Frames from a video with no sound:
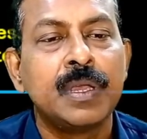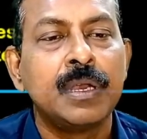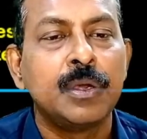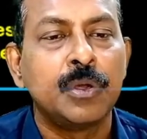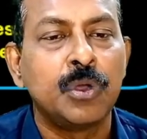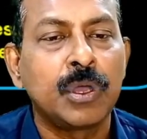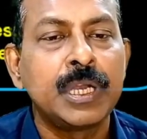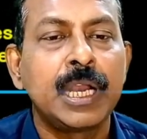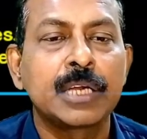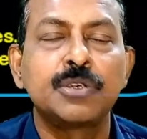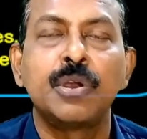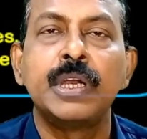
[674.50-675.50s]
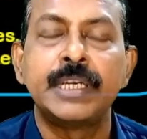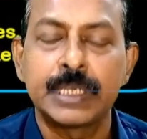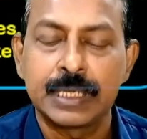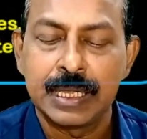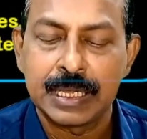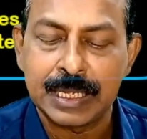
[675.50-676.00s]
non-electrolytic
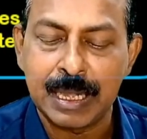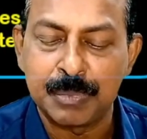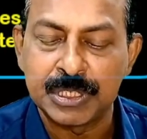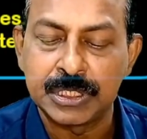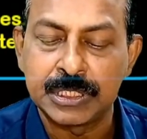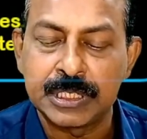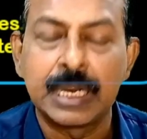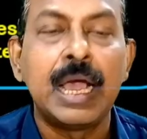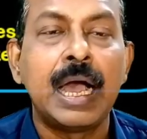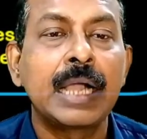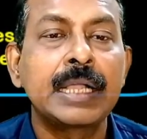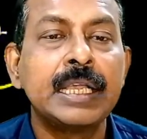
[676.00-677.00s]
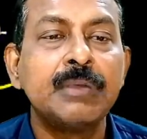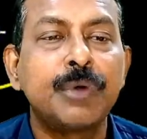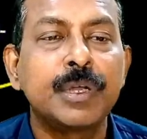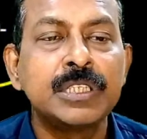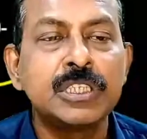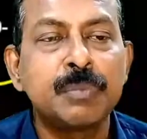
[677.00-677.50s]
capacitor. Again, for
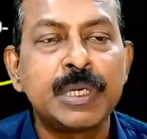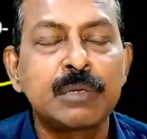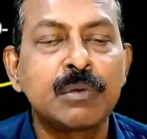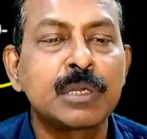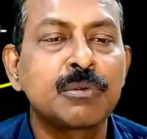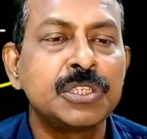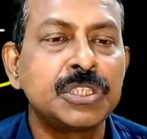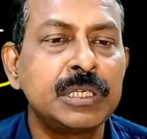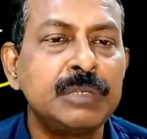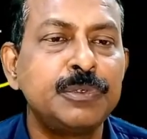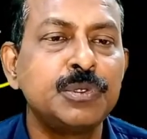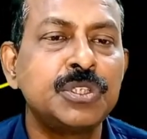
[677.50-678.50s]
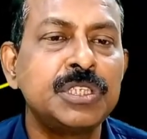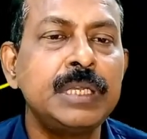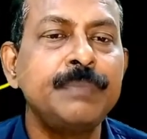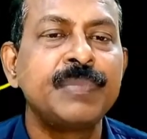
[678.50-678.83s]
this particular question, if you see,